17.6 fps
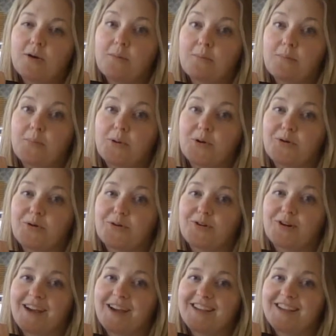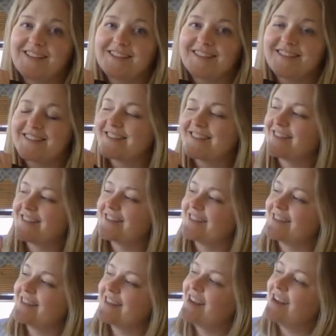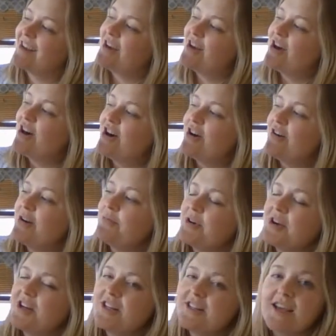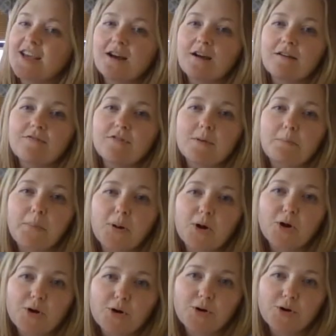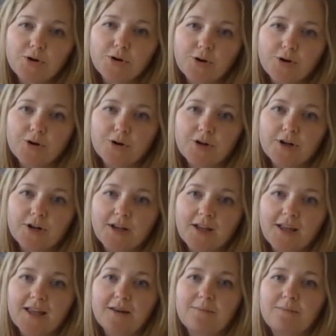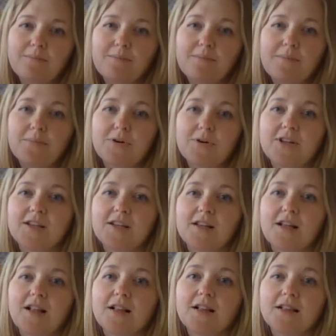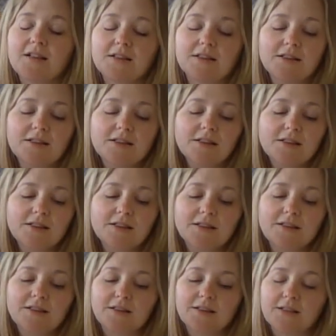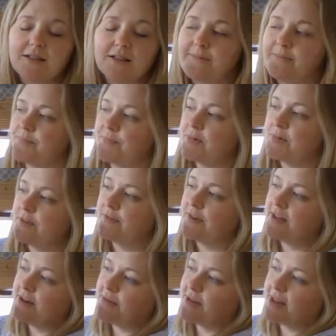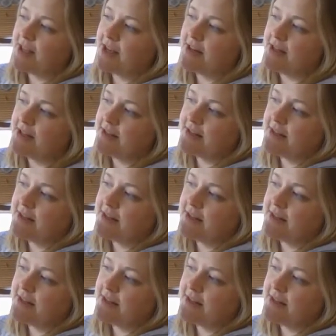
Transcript: price. All right, we're going to take off the purr and put a ooh to find out what that is.